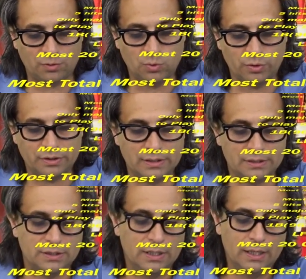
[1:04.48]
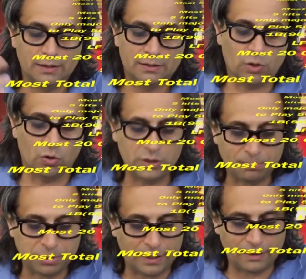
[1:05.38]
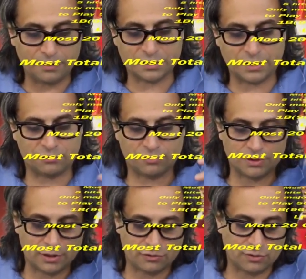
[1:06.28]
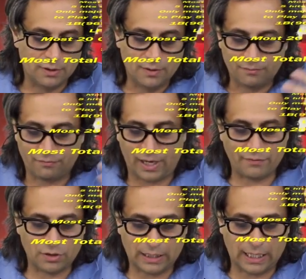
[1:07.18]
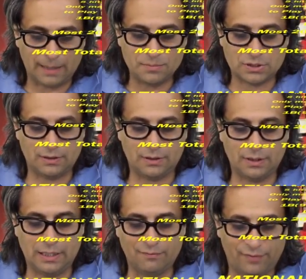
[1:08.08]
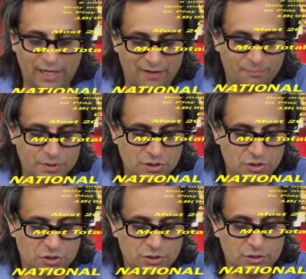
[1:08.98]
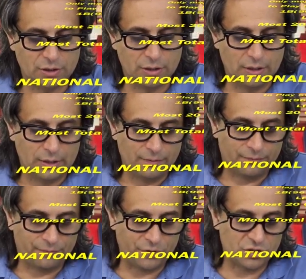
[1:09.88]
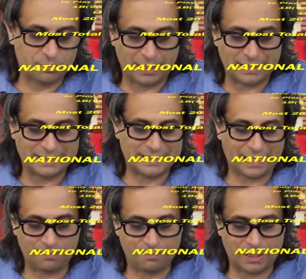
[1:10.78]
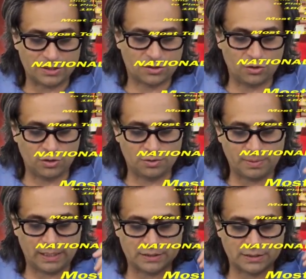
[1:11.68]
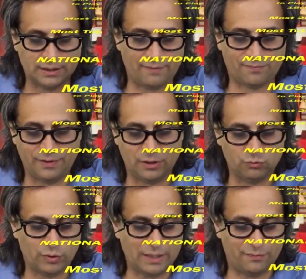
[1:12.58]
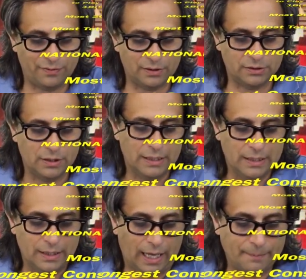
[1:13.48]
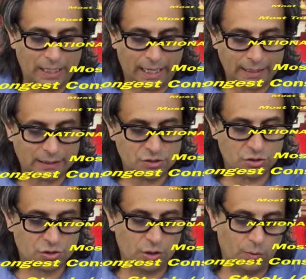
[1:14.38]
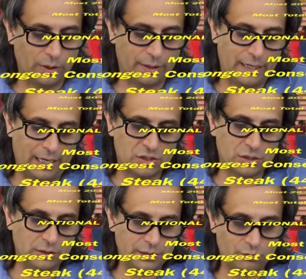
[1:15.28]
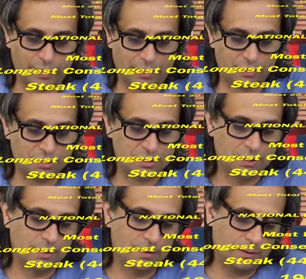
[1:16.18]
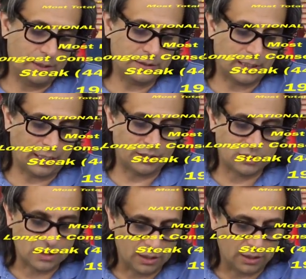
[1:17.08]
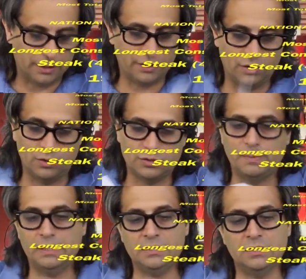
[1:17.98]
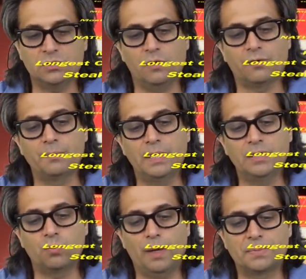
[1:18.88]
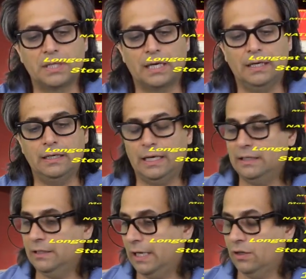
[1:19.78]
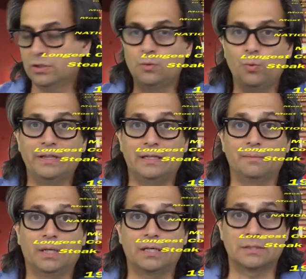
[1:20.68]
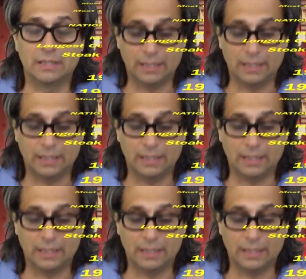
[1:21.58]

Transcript: or more this, it's only player, etc., etc. 500 games in five positions. First base, second base, third base, left field, right field. I mean, I could just go on. National League records, he's got a ton of those. I mean, this is all from his website. And I only went there because